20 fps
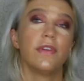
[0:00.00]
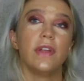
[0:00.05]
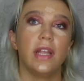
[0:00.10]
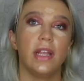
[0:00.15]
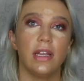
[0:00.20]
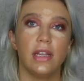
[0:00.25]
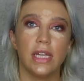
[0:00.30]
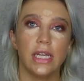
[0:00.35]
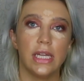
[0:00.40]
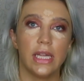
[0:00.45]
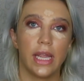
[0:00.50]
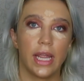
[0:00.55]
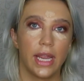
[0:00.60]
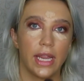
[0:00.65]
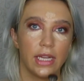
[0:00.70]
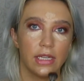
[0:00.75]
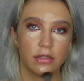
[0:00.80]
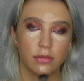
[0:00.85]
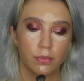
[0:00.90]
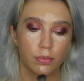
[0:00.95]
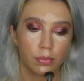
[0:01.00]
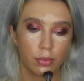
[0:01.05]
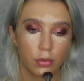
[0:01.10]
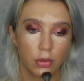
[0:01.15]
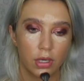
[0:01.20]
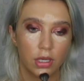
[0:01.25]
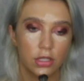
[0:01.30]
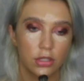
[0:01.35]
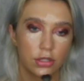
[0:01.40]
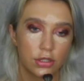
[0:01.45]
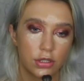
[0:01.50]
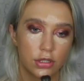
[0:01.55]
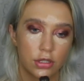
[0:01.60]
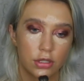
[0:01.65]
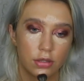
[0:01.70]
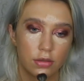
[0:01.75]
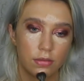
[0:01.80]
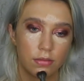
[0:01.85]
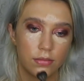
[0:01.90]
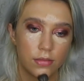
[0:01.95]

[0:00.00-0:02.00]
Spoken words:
E8 brush.